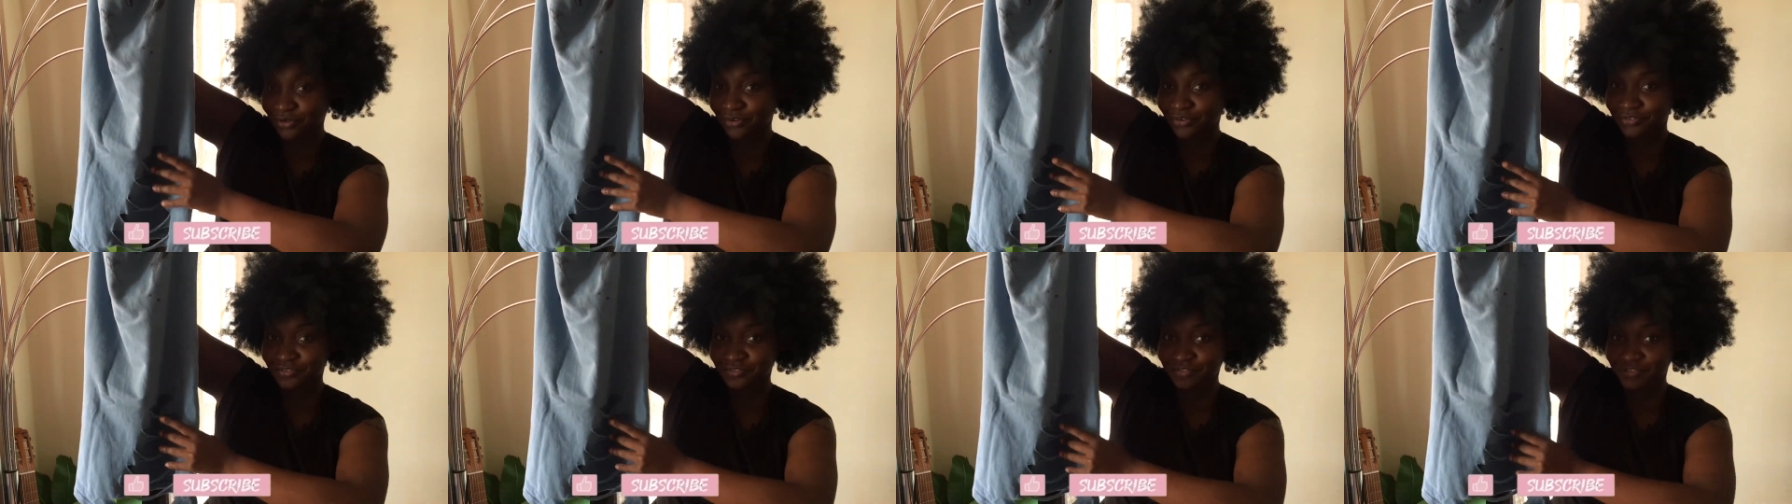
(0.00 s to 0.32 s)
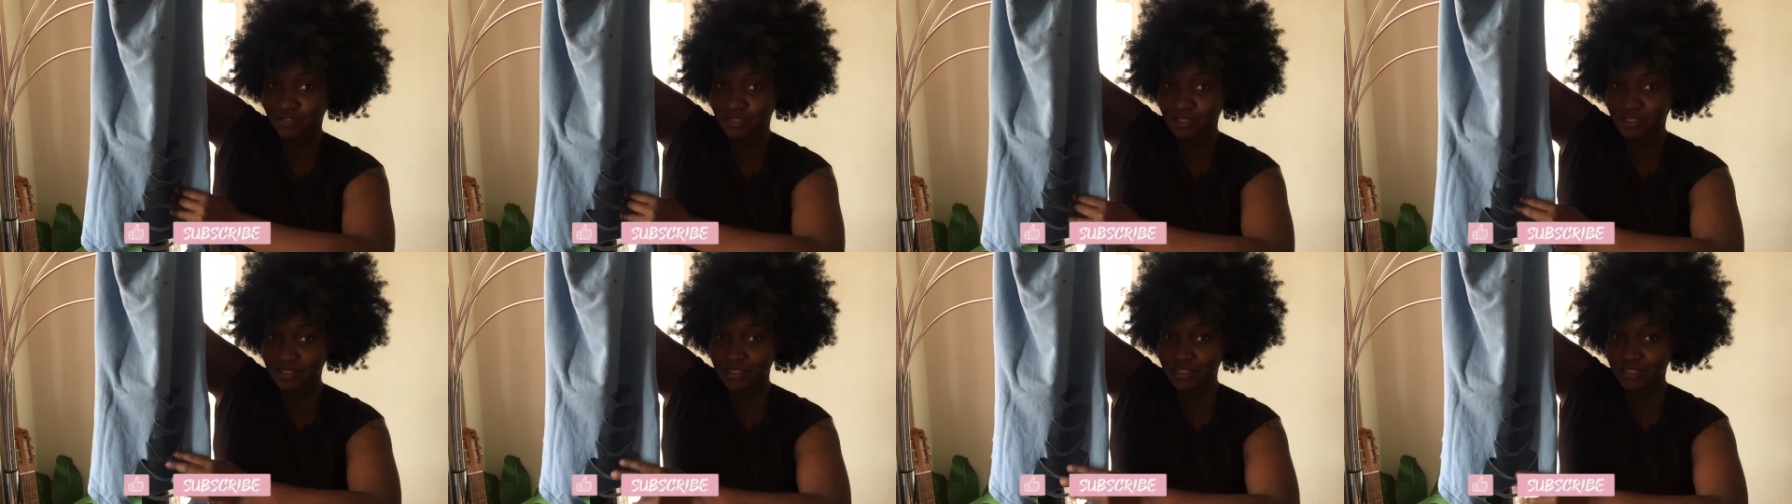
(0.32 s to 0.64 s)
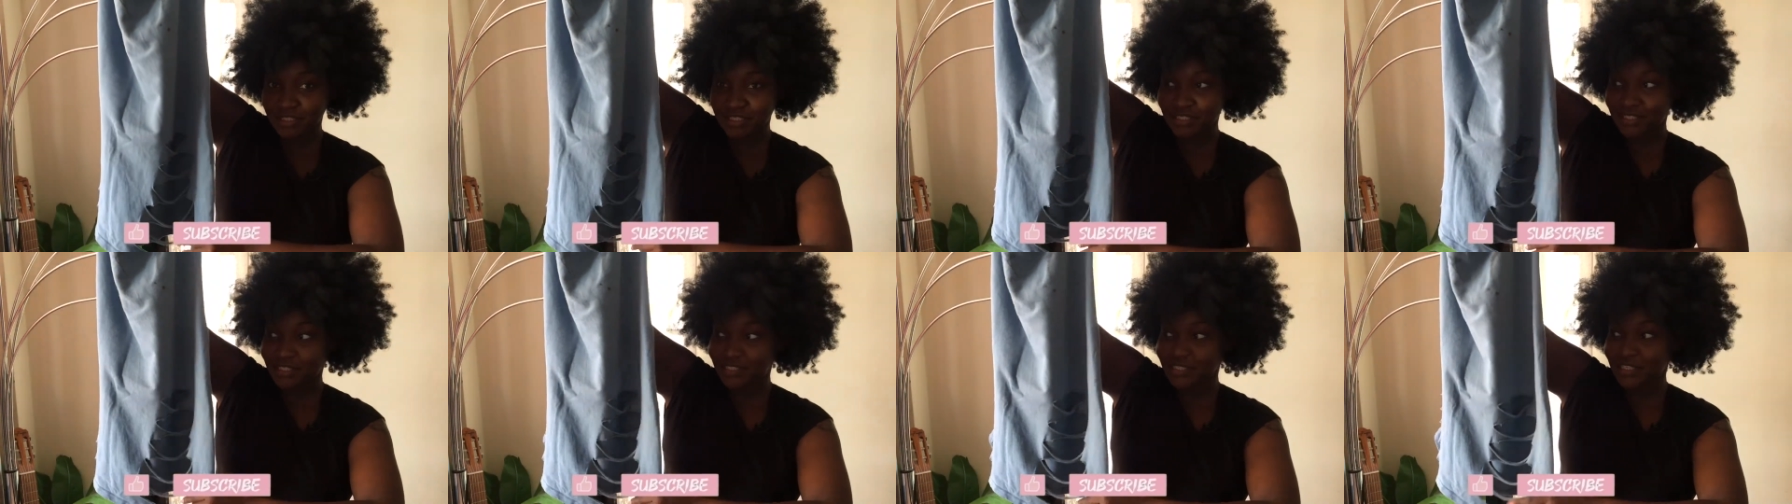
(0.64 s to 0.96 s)
of this
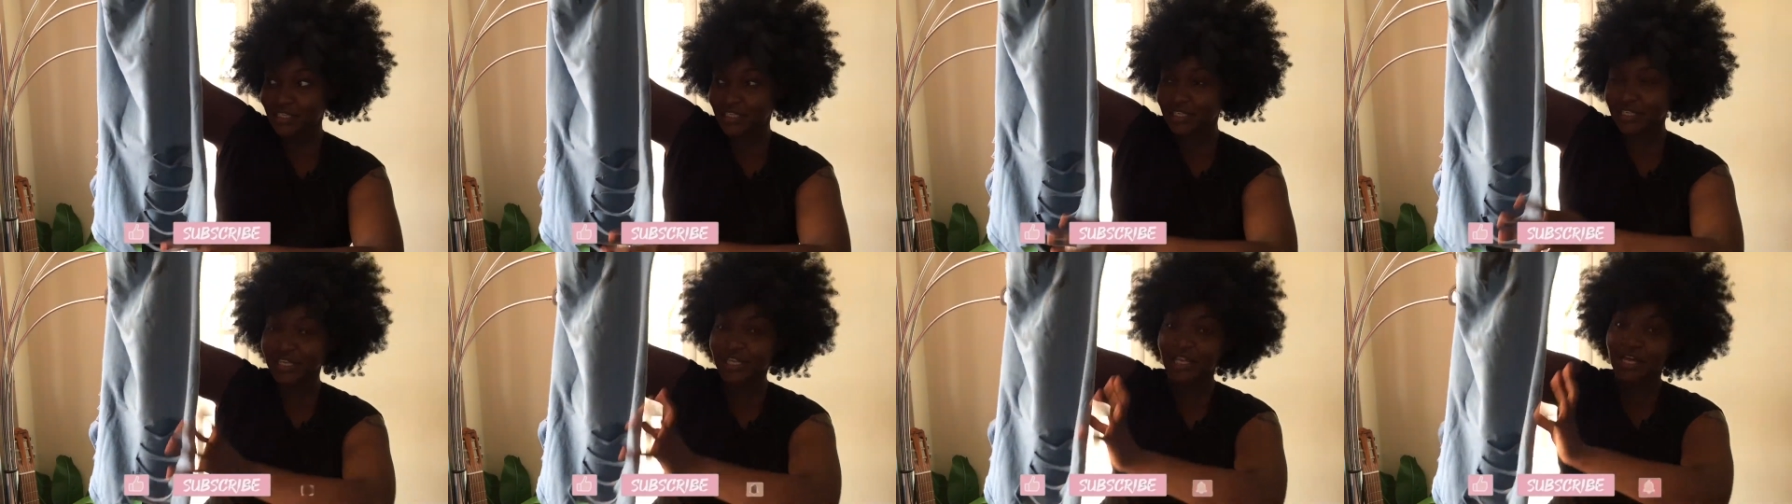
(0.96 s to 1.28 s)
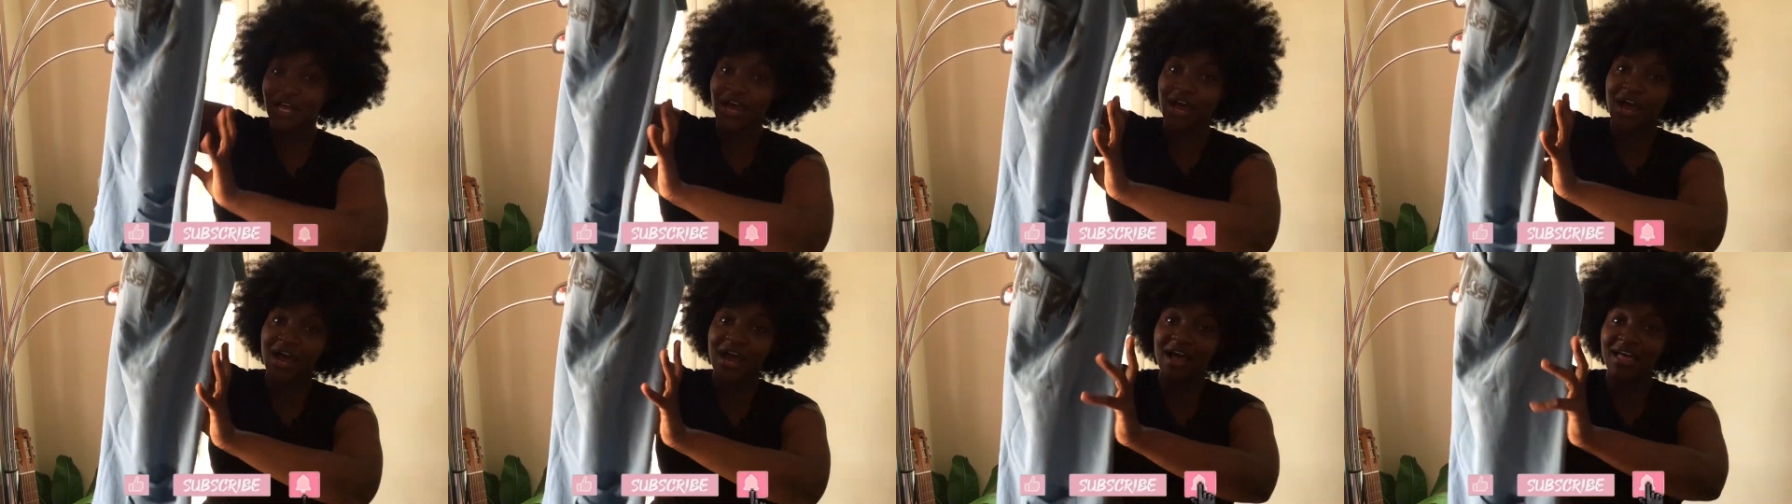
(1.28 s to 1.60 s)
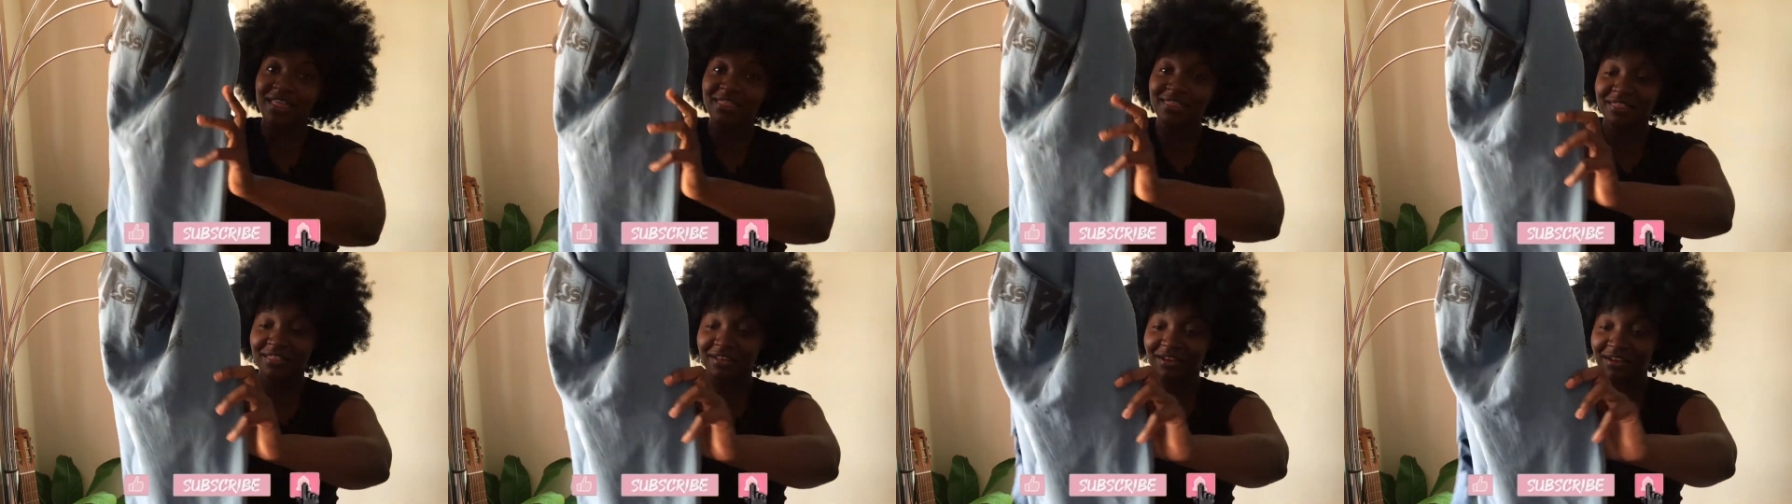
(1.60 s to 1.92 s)
detail
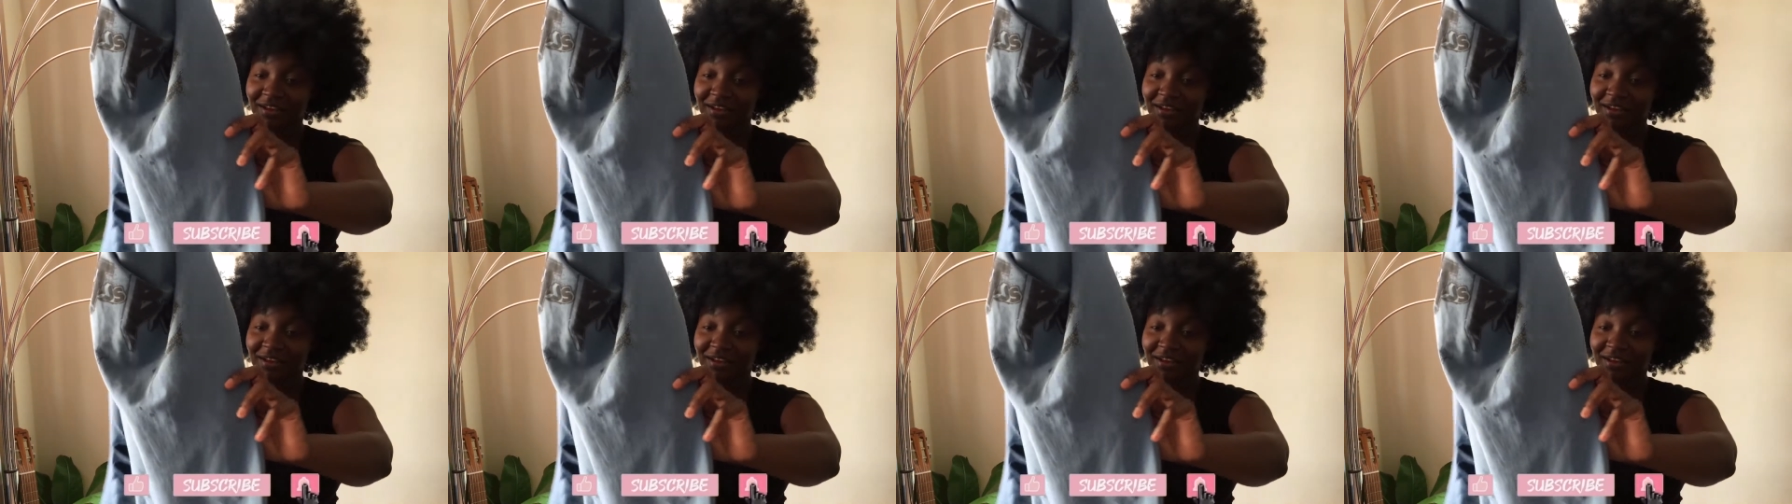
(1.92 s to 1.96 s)
and the